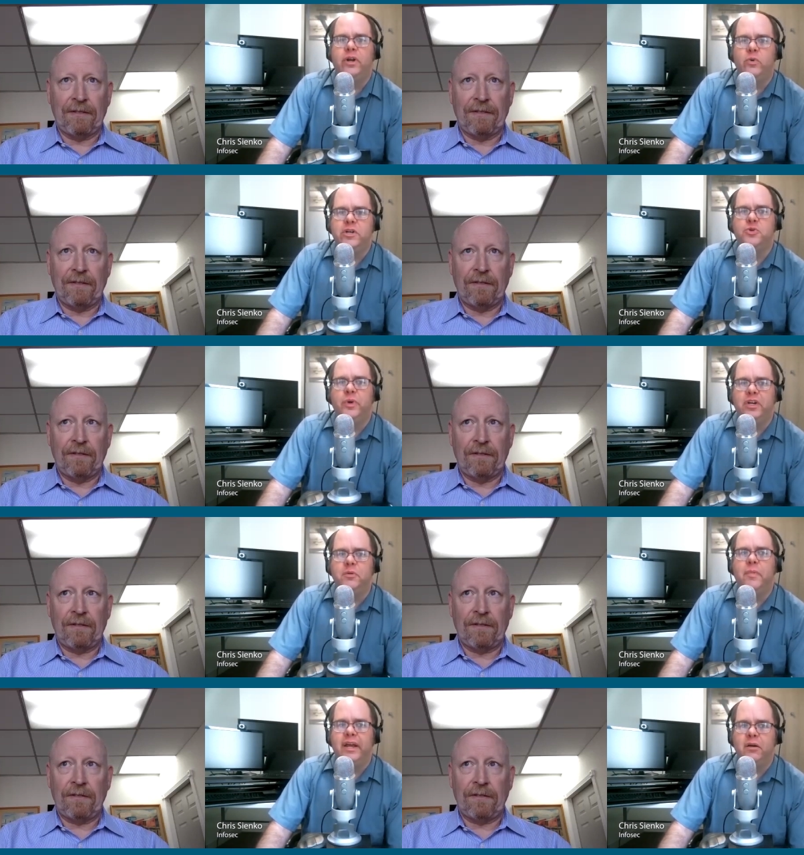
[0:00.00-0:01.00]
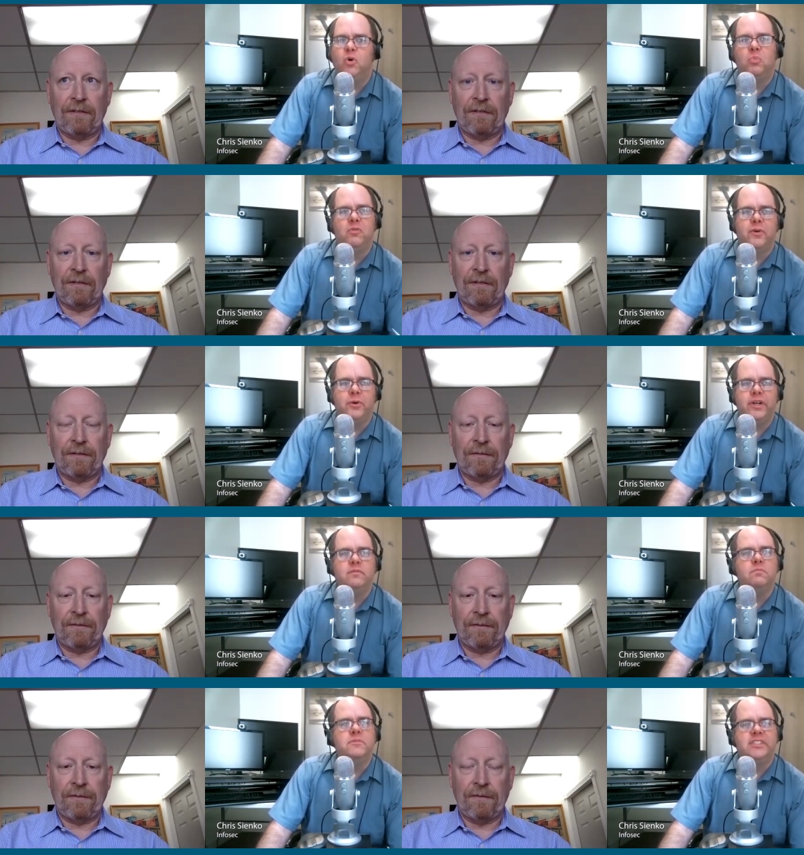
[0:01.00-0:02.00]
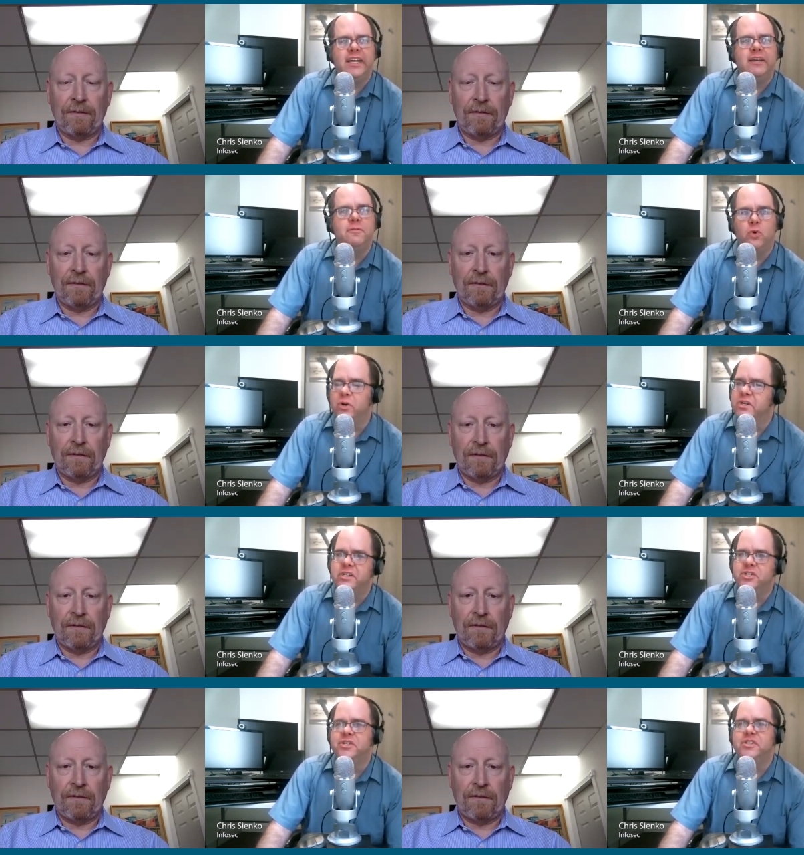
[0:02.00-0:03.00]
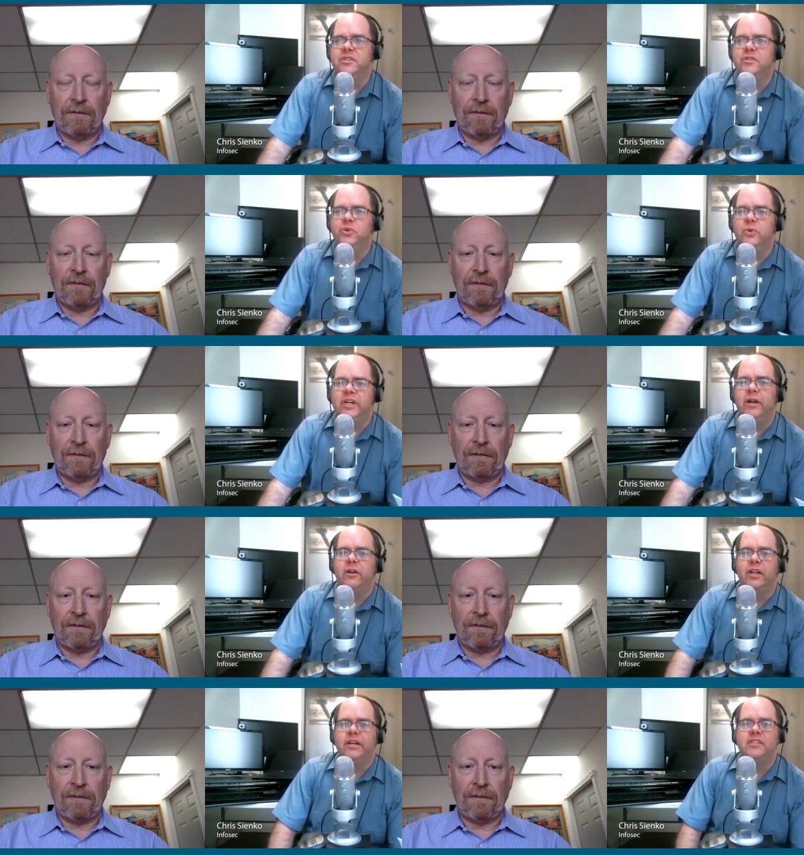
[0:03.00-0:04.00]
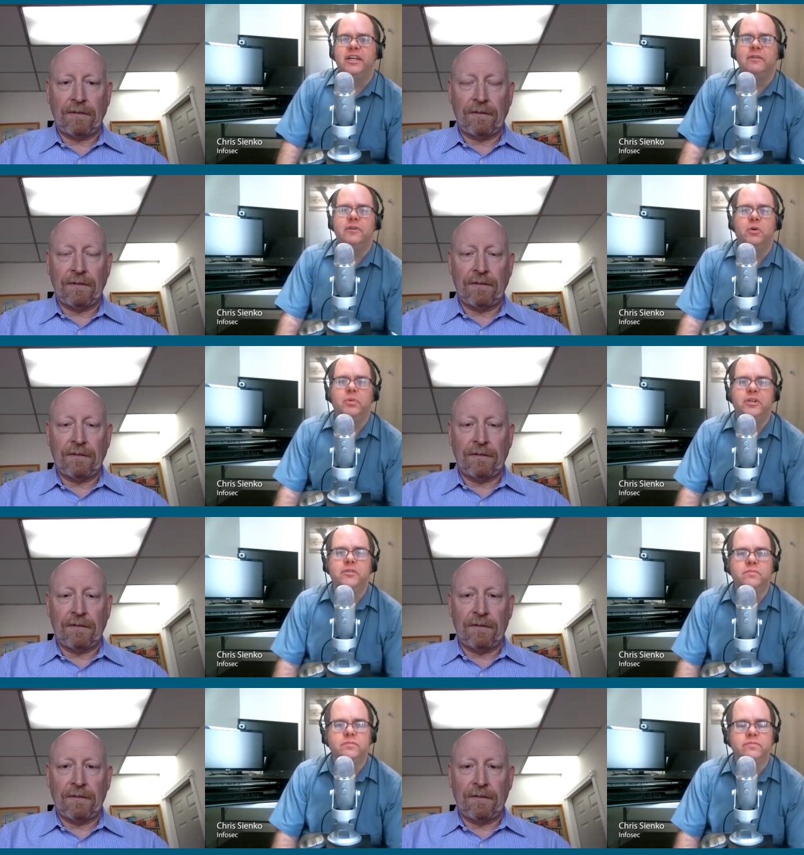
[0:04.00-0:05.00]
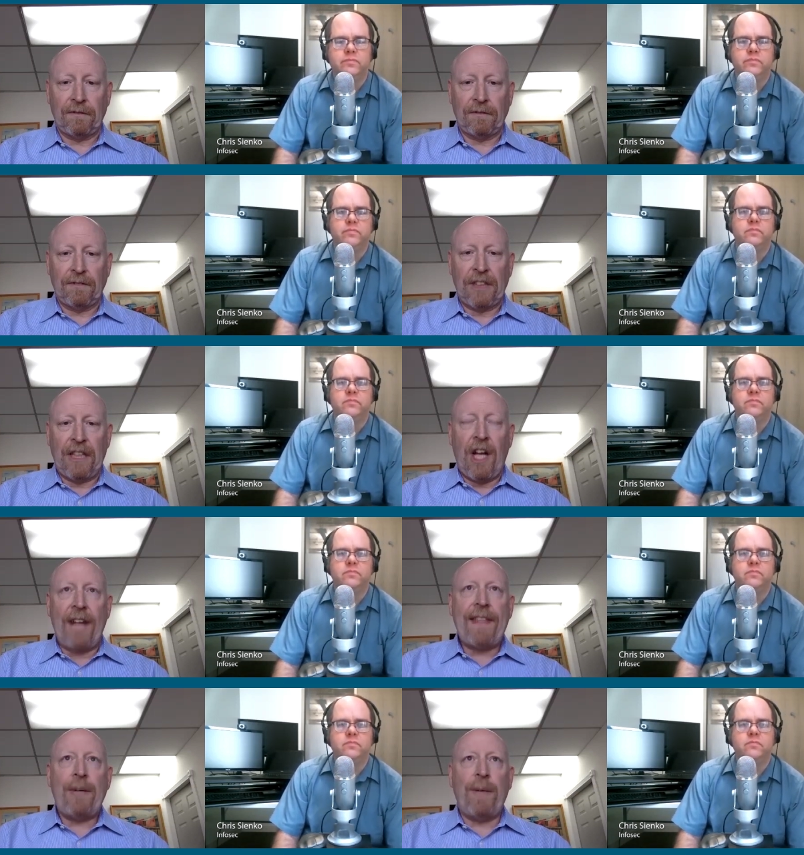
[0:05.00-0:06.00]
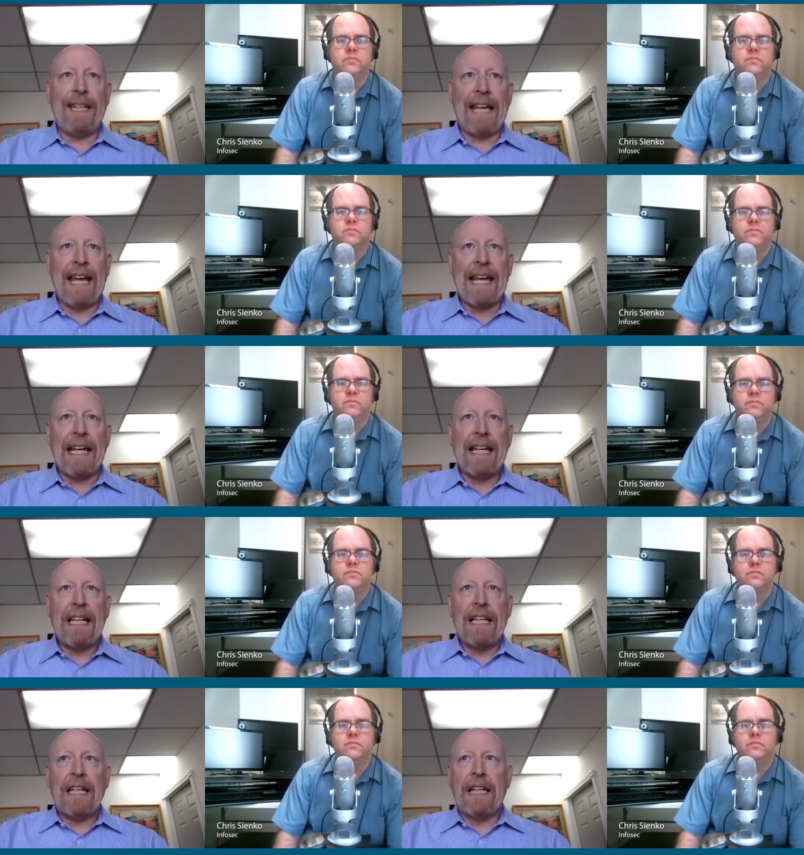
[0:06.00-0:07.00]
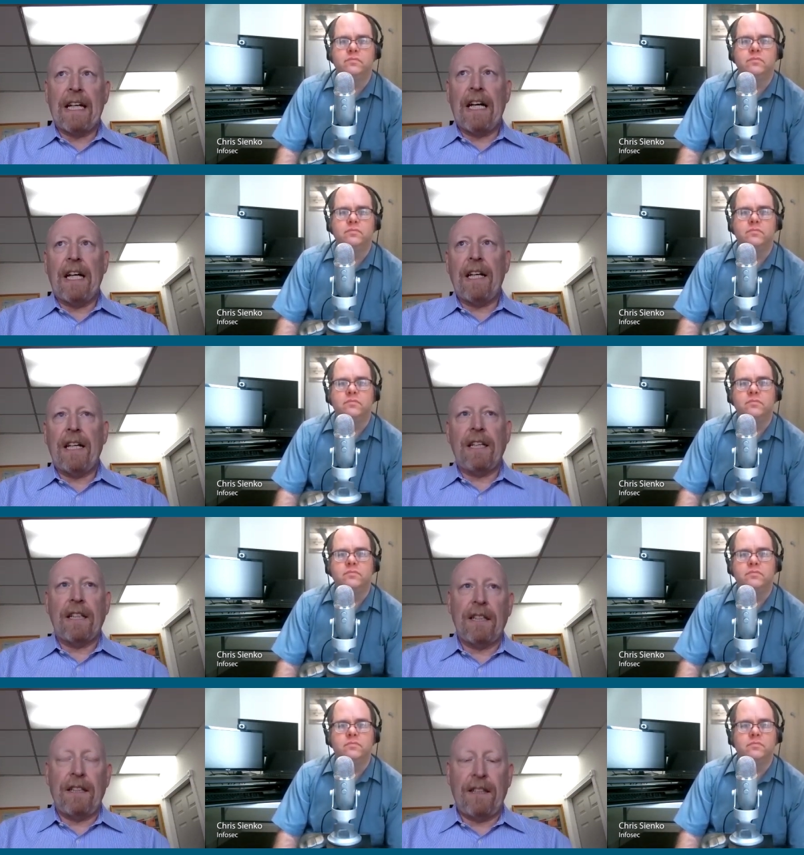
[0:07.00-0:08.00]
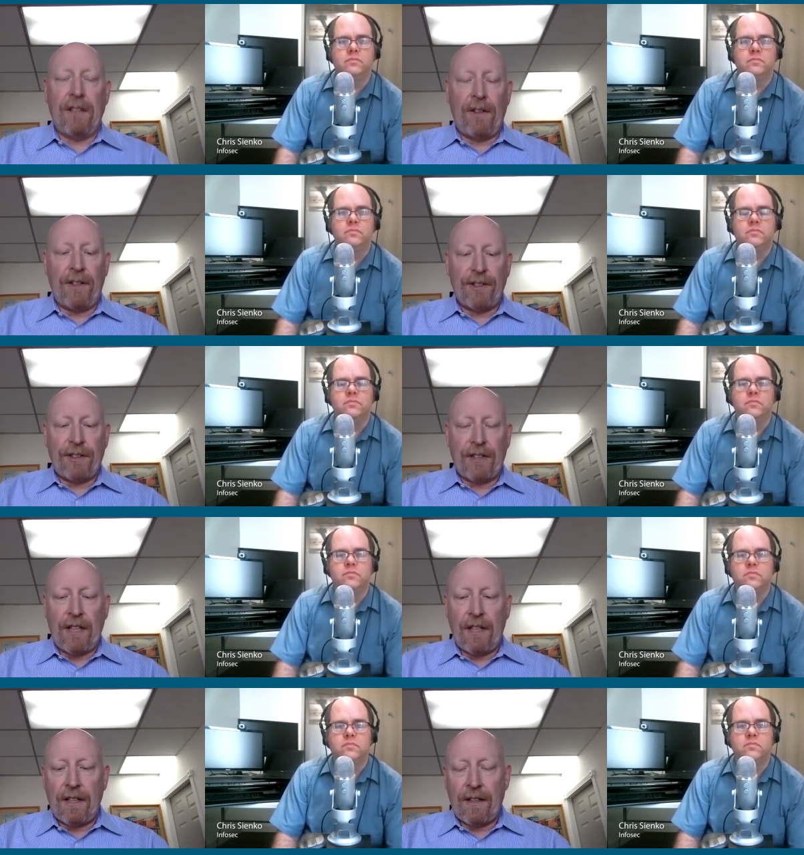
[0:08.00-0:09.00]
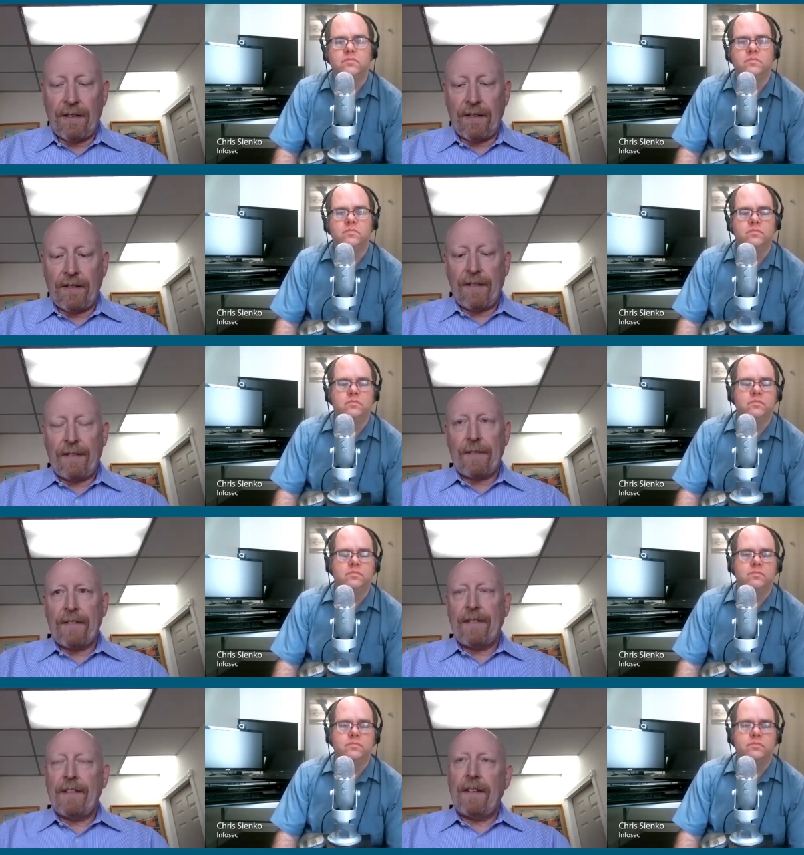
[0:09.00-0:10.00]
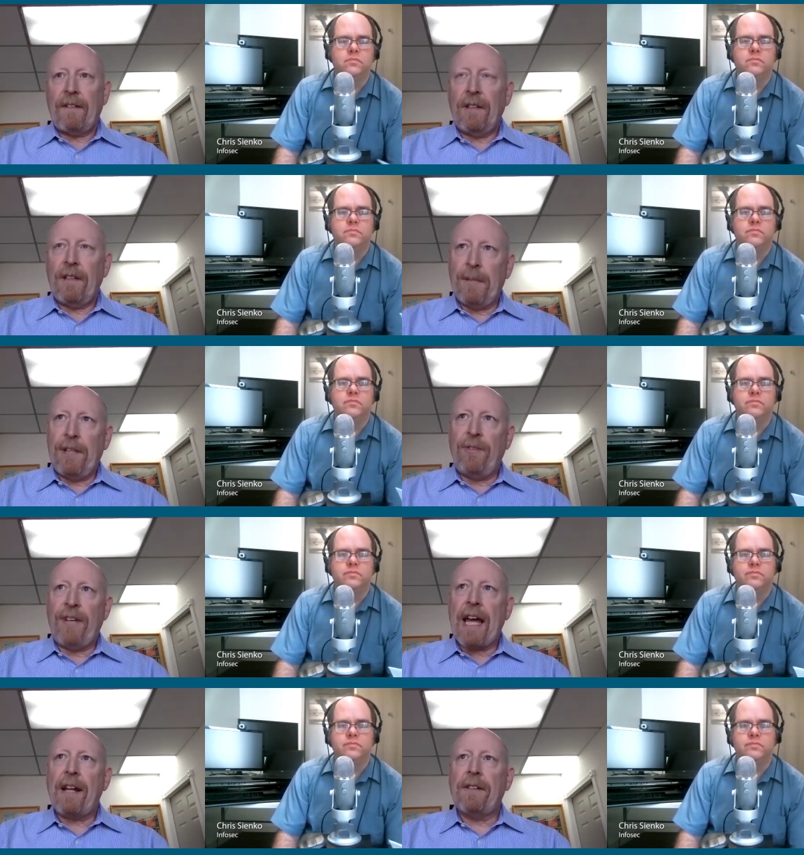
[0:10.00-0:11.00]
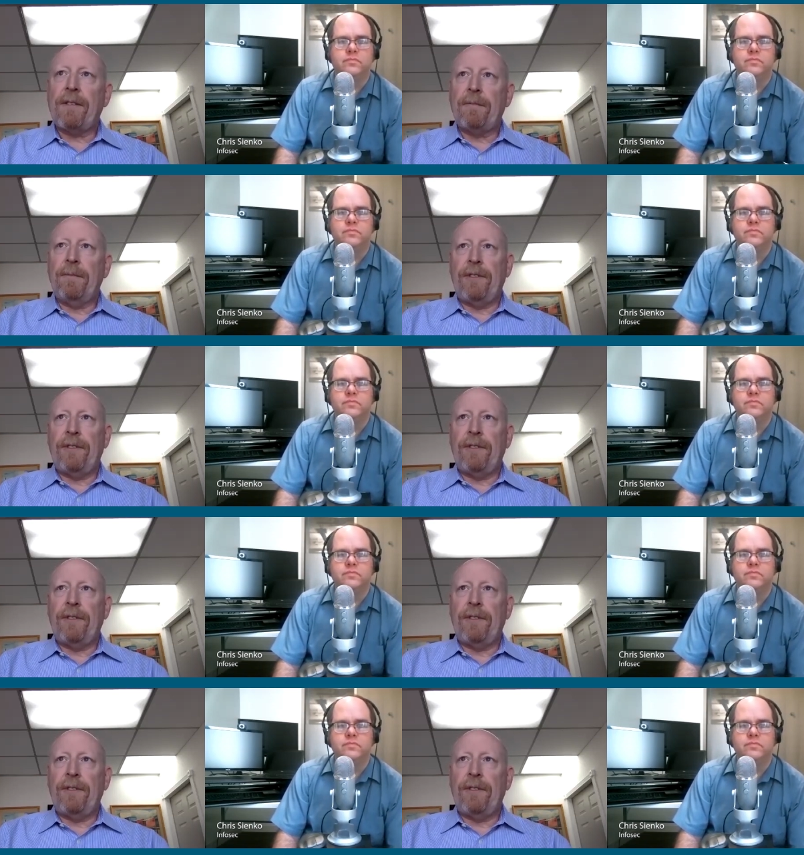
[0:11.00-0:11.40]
Speaker 1: in which we could make mobile voting safe, or is it just too inherently unsafe in your opinion?
Speaker 2: I think we can. Uh, you know, there's. Uh, I mean, you've got to you've